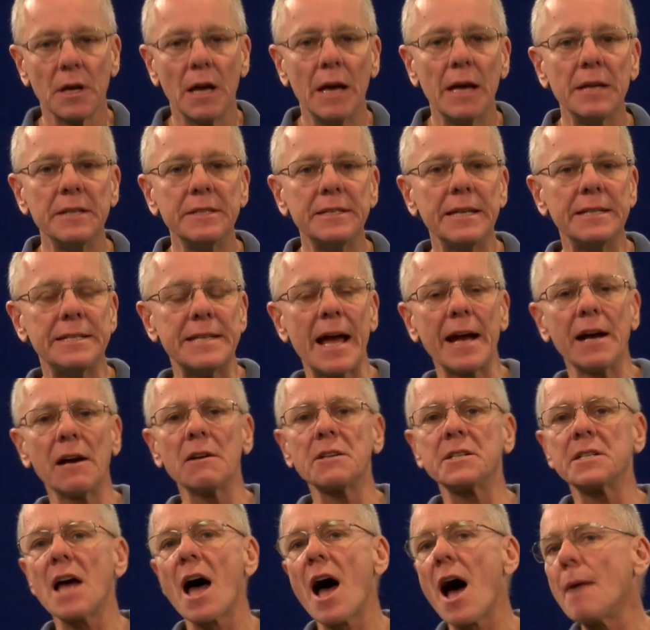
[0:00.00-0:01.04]
Today our
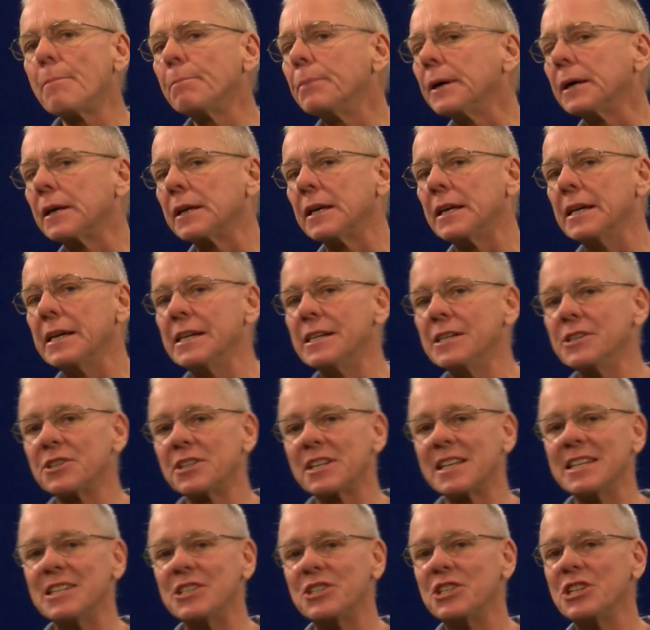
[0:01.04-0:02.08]
topic is
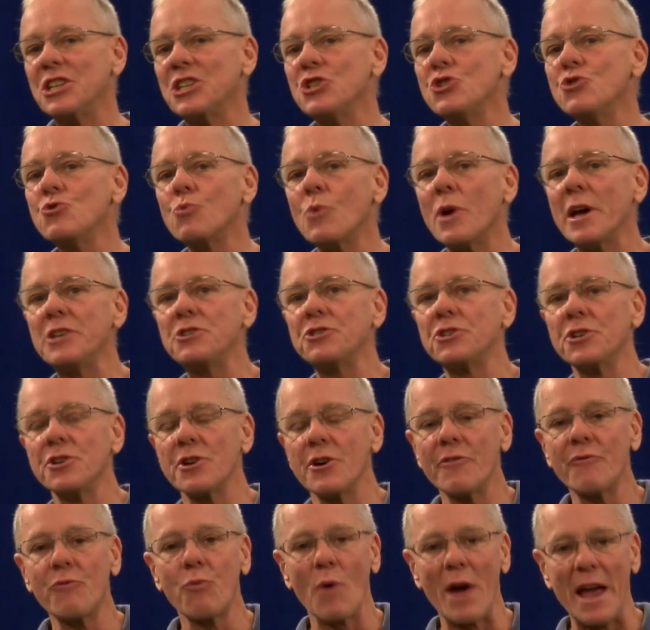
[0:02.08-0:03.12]
continuation
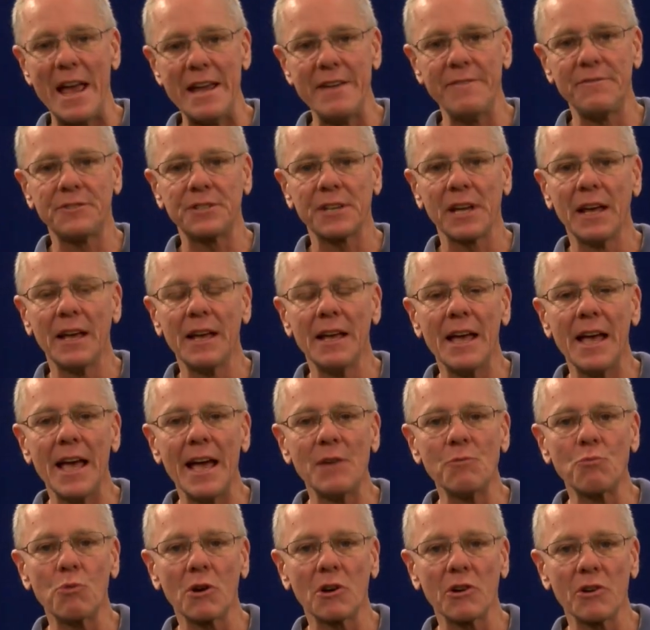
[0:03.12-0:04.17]
of waves, and
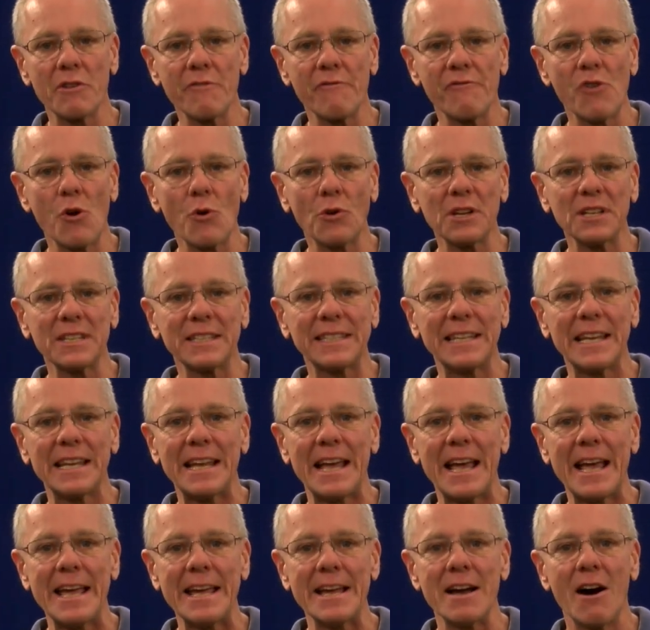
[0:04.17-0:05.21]
we're going to focus
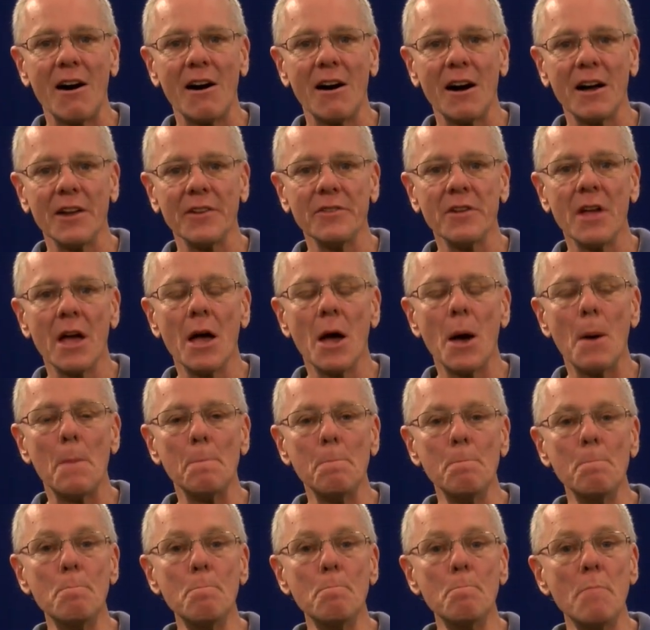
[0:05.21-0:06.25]
today on
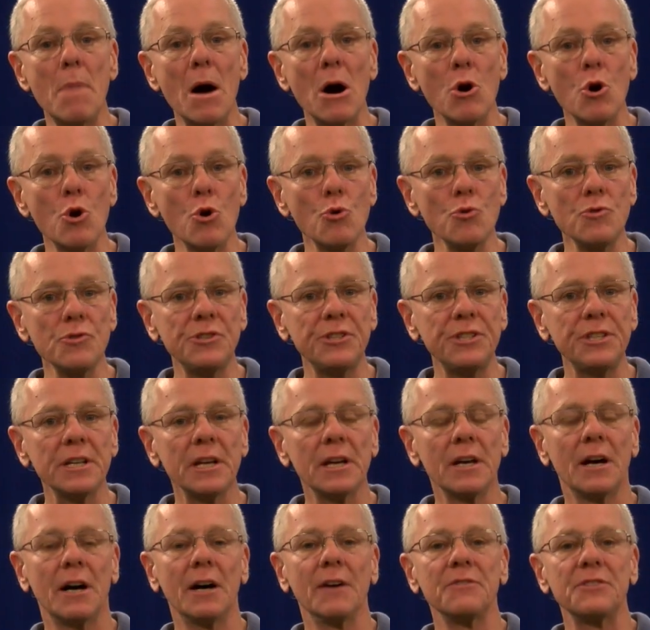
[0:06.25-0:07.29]
modes
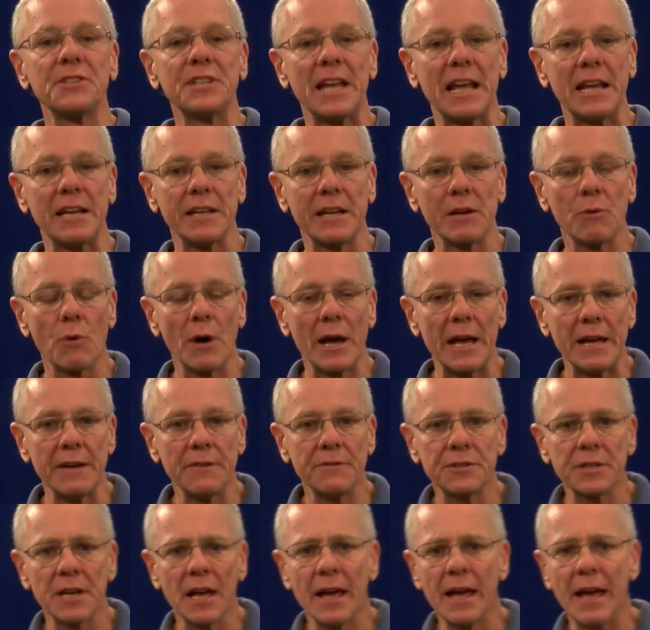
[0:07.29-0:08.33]
of standing waves
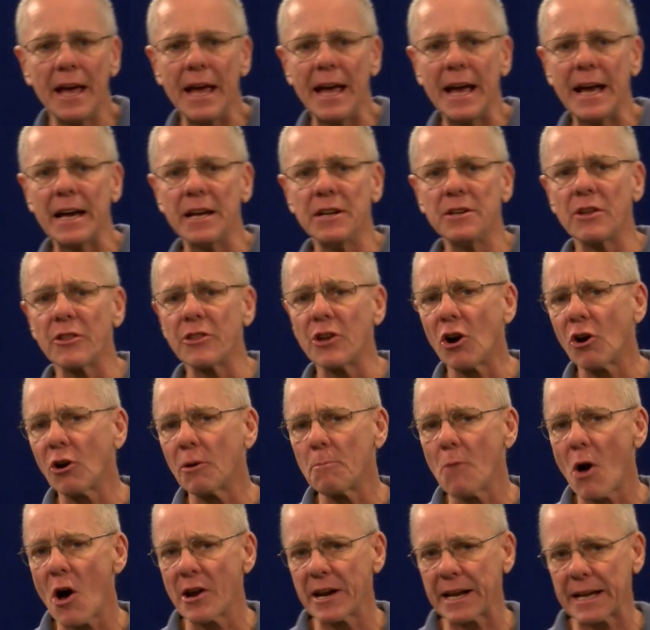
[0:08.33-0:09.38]
and the
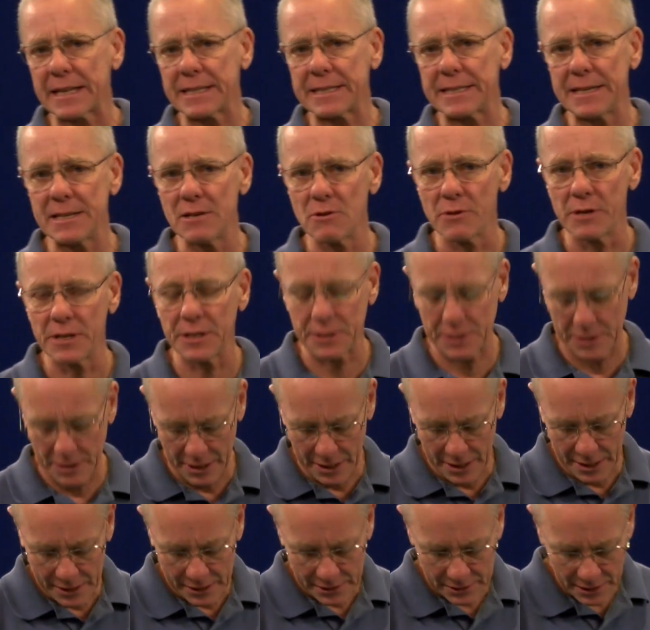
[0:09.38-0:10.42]
harmonic series.
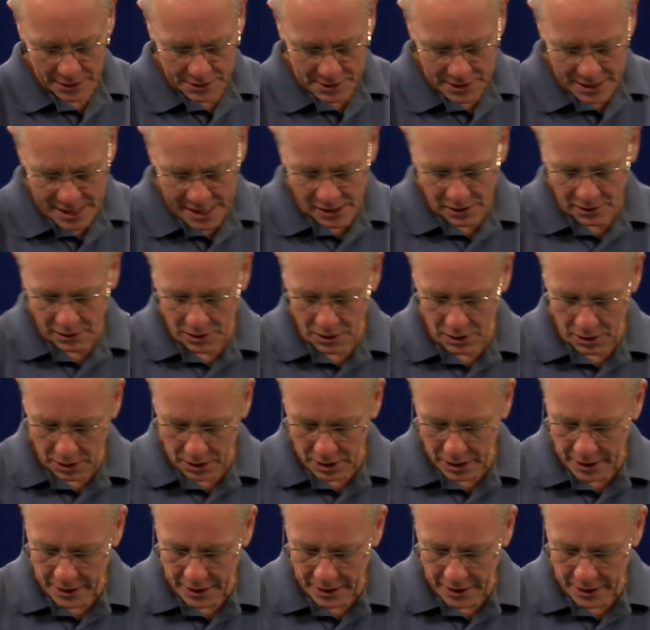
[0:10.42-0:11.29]
Let's take a look.